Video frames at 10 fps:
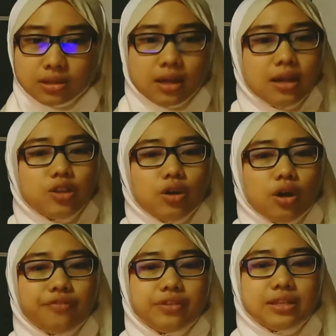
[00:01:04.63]
of the
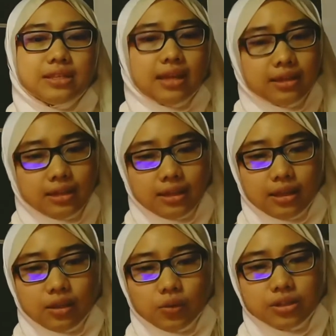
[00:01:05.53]
second language,
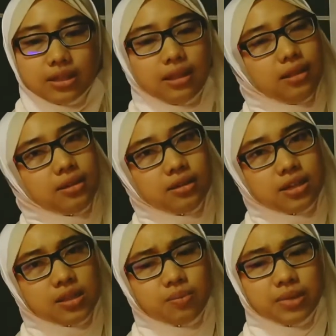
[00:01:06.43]
learners
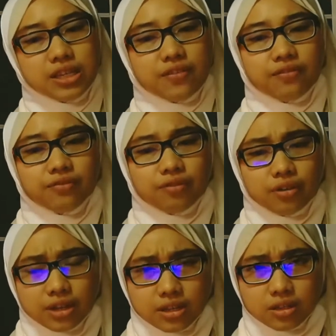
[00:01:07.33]
must focus
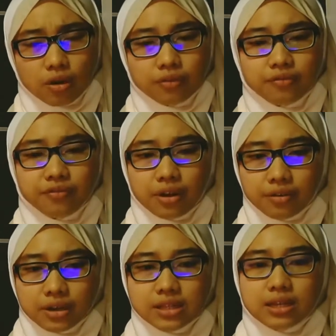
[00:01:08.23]
on various
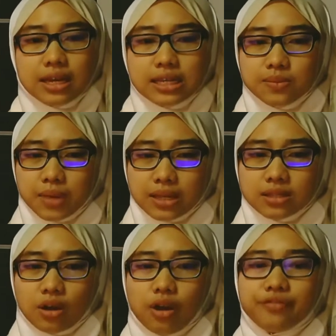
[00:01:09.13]
aspects of
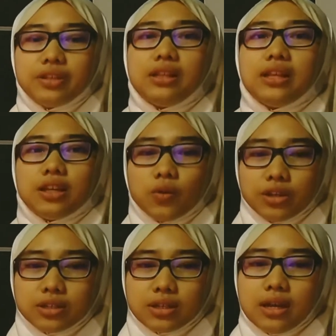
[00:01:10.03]
the language
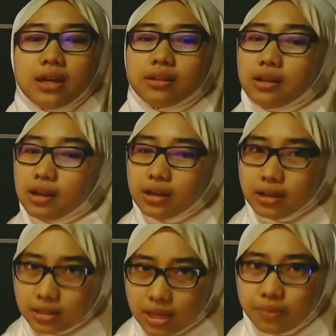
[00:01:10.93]
they are
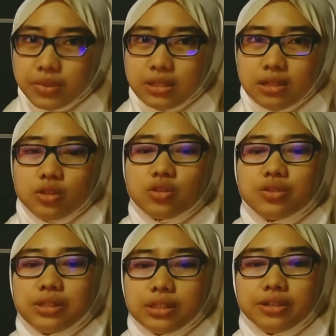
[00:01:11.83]
attempting to
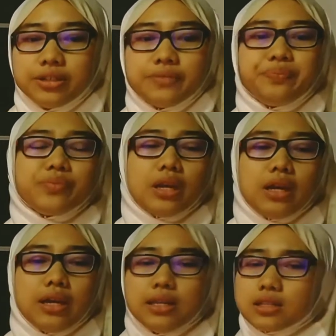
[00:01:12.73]
learn. It's
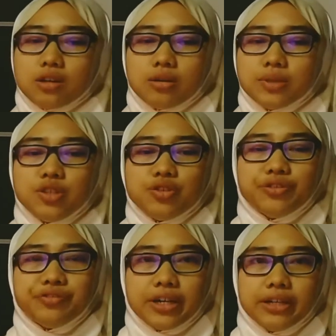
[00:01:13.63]
common to
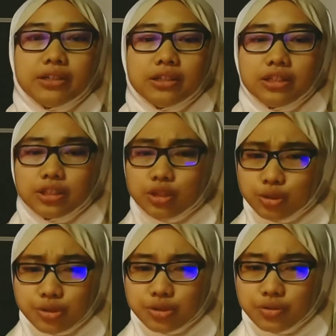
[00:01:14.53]
find a good
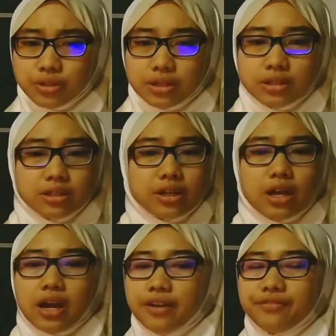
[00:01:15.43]
student that have
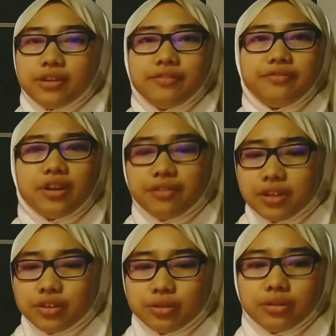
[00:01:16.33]
a very good
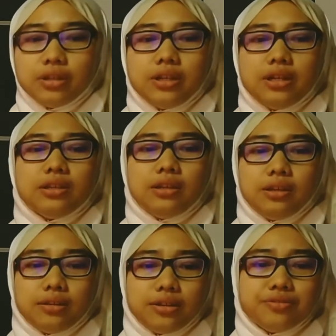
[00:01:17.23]
in English
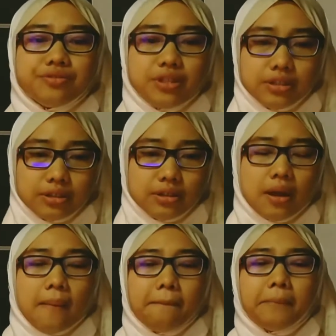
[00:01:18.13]
written
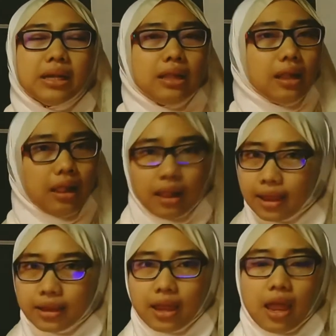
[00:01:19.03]
but lack
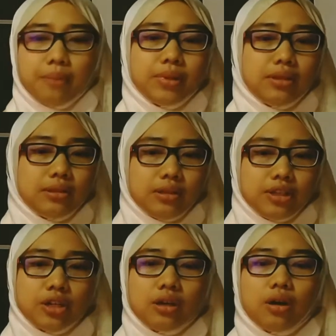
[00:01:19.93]
ability
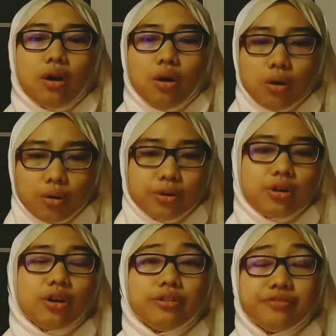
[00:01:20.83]
or
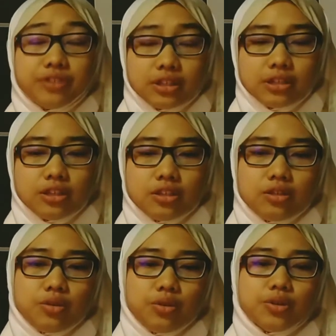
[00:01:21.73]
confidence to
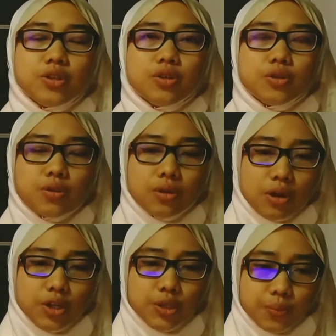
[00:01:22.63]
use
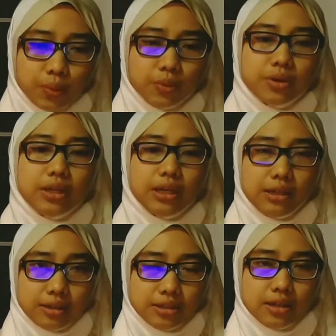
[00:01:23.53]
spoke English
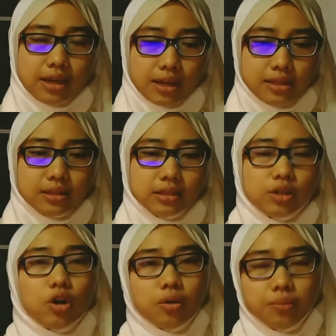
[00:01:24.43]
as a
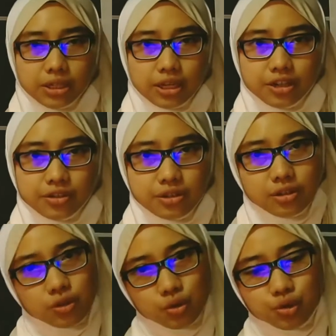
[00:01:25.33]
communications
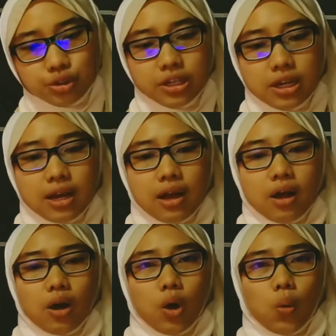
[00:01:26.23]
tool.
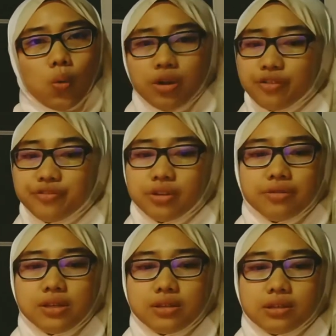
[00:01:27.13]
One of the
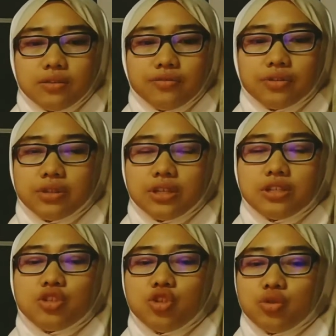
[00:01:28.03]
reasons for this is
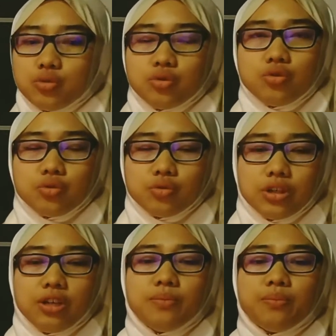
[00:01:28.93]
due to
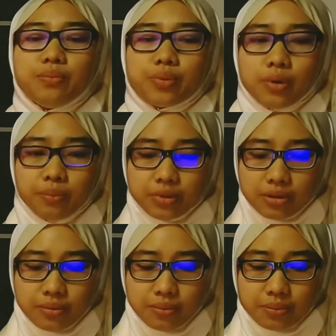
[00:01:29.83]
improper
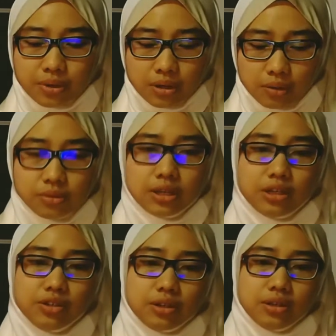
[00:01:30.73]

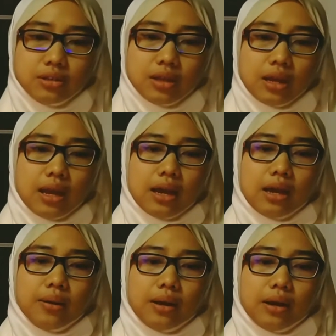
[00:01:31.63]
pronunciations
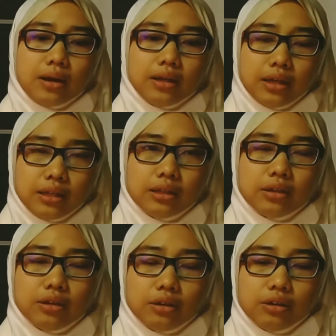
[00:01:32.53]
in
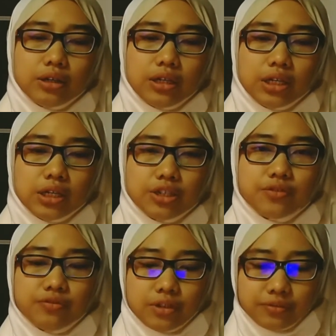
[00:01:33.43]
English
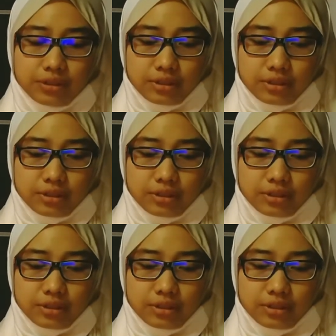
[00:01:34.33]
vowels.